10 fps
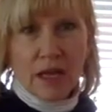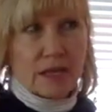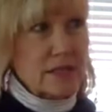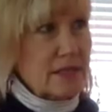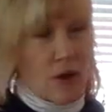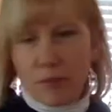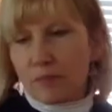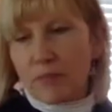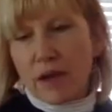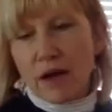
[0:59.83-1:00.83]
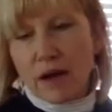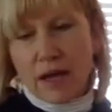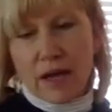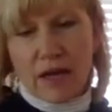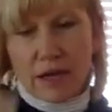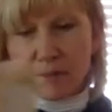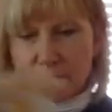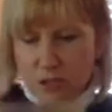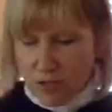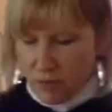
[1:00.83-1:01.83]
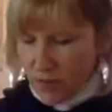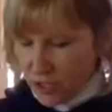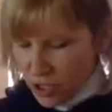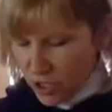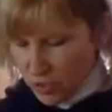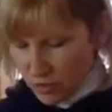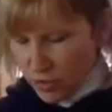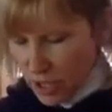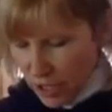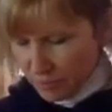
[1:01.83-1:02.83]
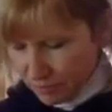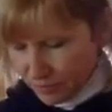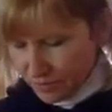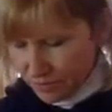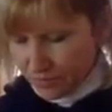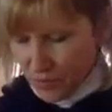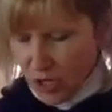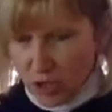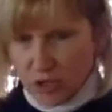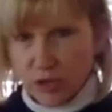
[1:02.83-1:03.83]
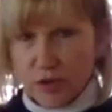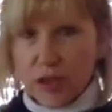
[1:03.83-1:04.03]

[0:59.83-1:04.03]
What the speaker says: So I am just going to show